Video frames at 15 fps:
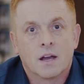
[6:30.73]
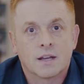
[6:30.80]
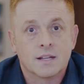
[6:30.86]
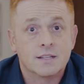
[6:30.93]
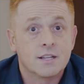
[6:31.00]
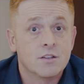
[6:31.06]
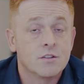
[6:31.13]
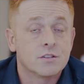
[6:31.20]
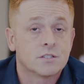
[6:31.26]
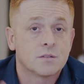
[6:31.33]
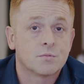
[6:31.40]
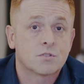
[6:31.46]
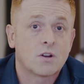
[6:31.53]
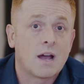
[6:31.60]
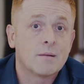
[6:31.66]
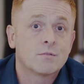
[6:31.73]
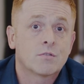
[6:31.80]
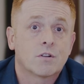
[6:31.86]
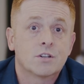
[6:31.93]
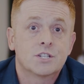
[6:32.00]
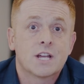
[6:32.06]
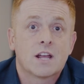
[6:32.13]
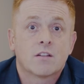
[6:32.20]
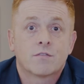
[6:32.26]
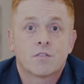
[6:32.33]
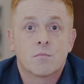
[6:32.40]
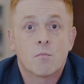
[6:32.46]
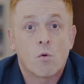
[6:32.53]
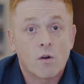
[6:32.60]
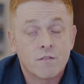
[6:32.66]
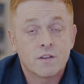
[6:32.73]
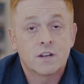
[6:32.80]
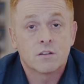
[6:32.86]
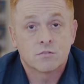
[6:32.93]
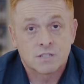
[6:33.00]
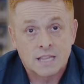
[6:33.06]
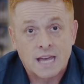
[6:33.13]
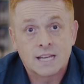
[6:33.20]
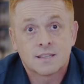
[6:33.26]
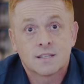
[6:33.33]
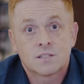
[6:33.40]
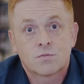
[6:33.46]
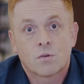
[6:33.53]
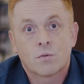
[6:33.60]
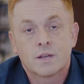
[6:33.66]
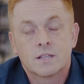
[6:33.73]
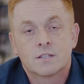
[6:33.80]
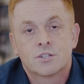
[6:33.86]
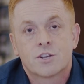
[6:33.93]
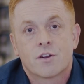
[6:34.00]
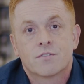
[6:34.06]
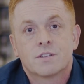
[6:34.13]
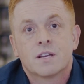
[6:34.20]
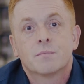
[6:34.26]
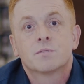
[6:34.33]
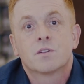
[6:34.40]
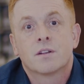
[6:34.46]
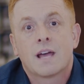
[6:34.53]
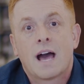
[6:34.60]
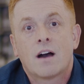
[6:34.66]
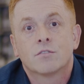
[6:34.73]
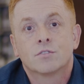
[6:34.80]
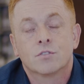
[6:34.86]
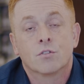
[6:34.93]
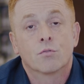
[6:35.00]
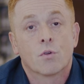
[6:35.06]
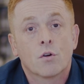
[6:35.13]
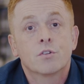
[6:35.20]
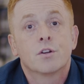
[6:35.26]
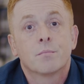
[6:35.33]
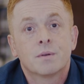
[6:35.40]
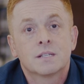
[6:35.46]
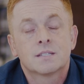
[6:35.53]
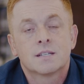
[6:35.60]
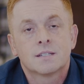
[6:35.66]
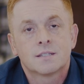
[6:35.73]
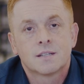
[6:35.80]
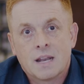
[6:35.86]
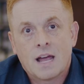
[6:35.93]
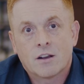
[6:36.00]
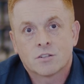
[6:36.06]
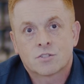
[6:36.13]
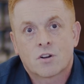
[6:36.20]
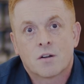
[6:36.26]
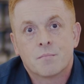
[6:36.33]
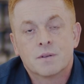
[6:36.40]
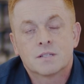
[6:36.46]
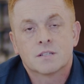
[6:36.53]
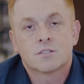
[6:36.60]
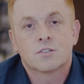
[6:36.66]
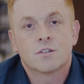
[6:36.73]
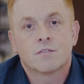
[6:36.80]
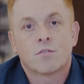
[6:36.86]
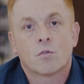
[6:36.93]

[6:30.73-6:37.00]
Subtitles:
Continue to subscribe to our channel for more videos like this, where we share tips on how to grow your business and how to start a business in your